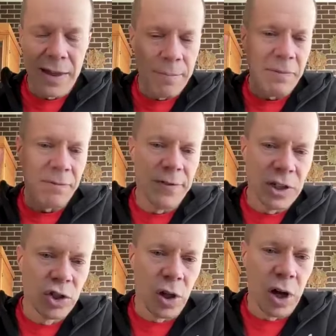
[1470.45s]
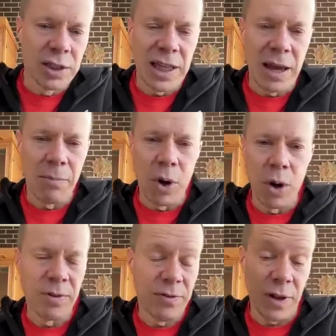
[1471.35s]
they've been visualizing that
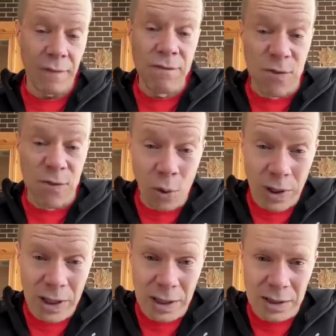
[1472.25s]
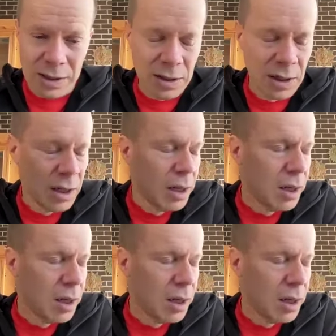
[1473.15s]
moment for like 4 years.